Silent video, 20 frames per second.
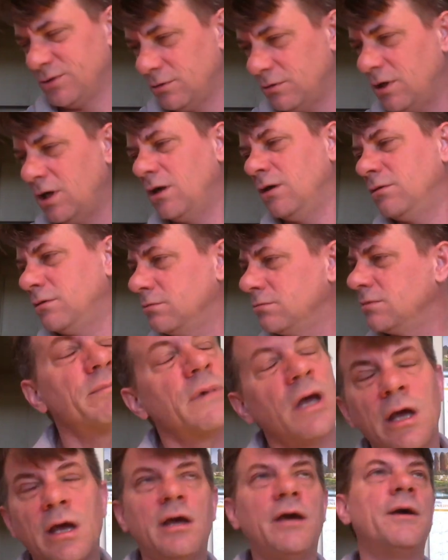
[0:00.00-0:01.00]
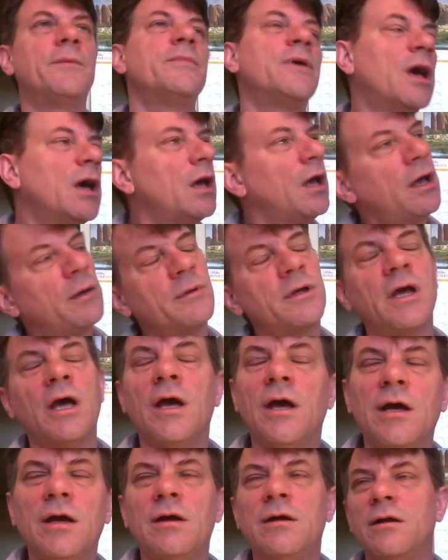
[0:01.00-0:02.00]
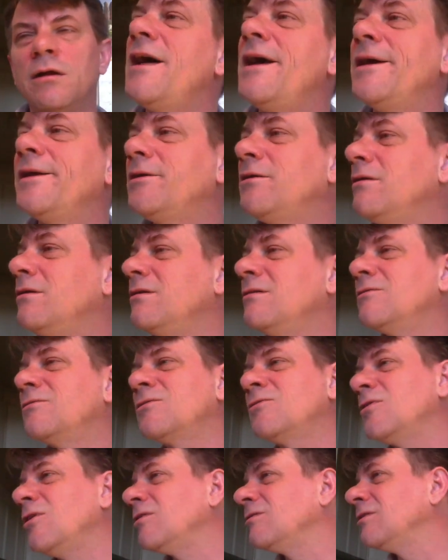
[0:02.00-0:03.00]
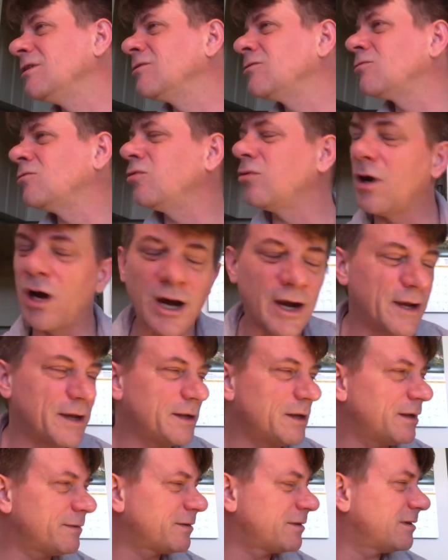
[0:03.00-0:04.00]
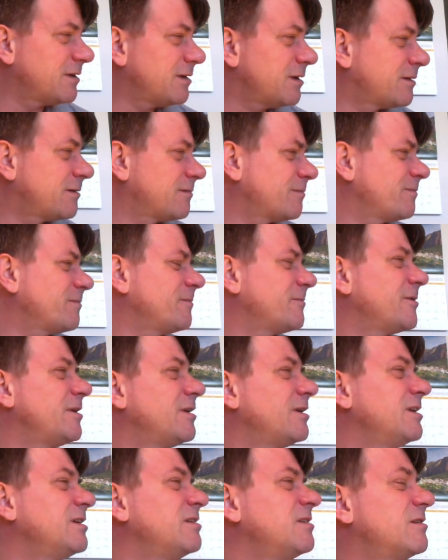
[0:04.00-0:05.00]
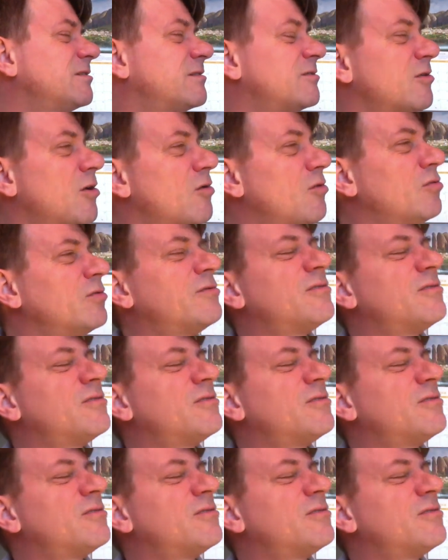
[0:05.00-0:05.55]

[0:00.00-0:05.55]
around. Gay. I just started to cry, and I'm just really so